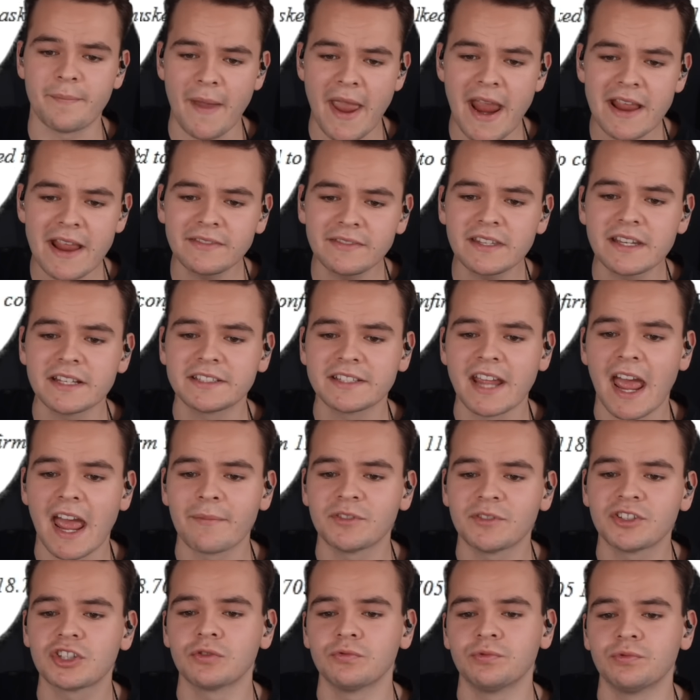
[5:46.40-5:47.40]
They made the
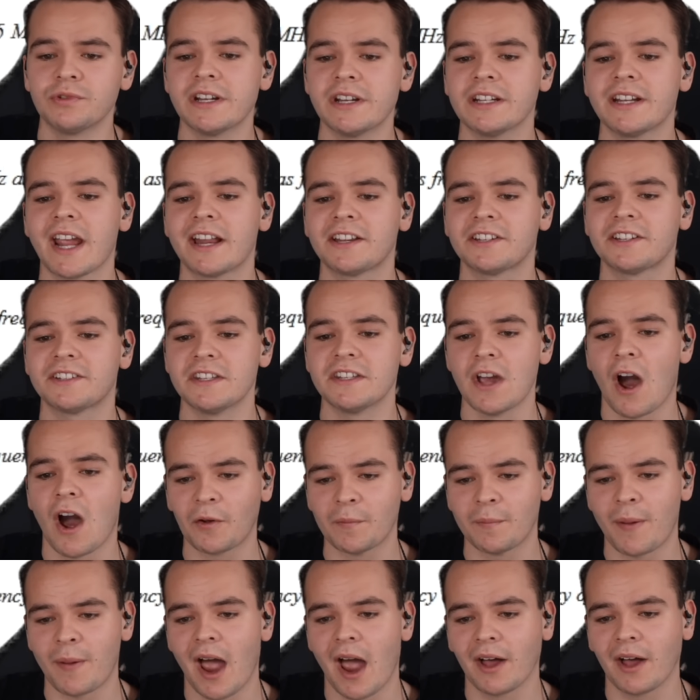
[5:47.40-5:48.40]
attempts to re-engage the
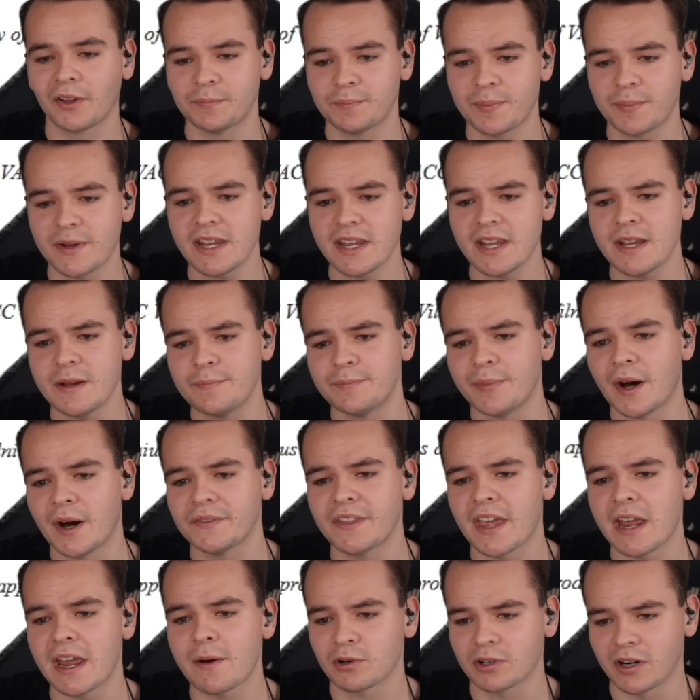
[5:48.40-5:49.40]
autopilot B,
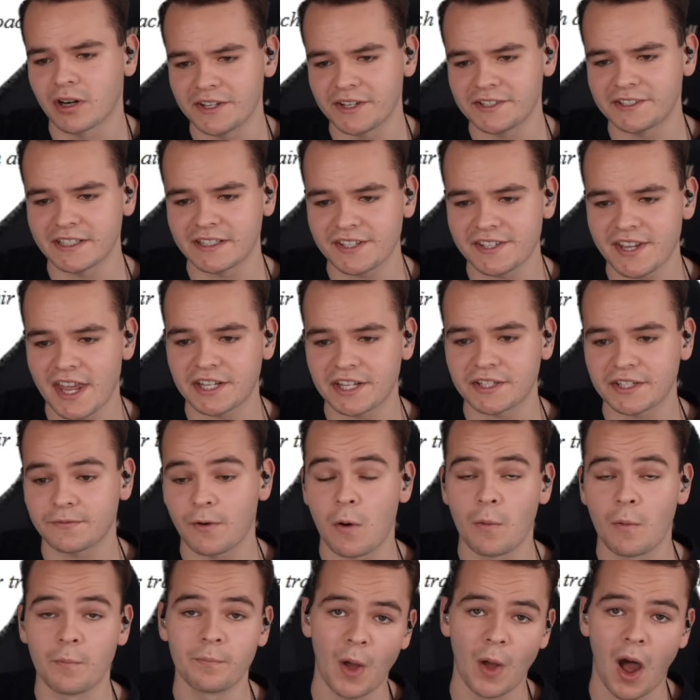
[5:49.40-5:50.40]
but they were
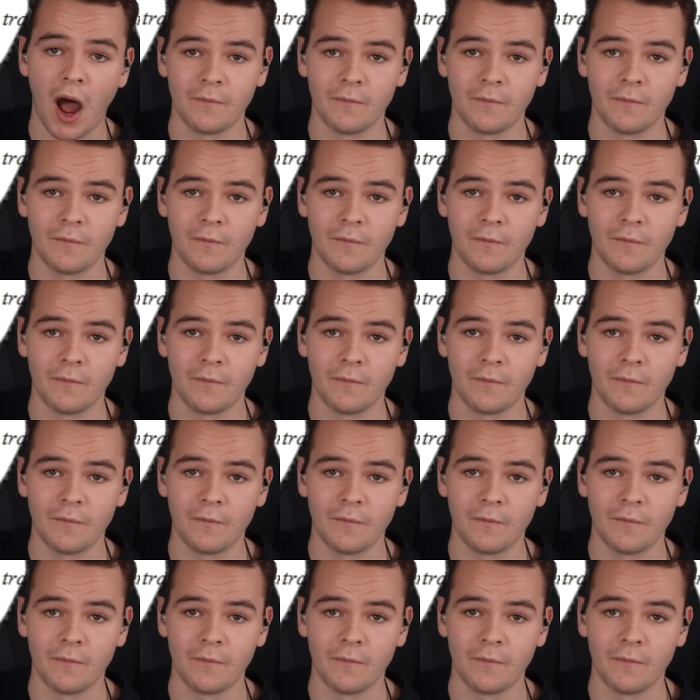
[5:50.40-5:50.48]
unsuccessful,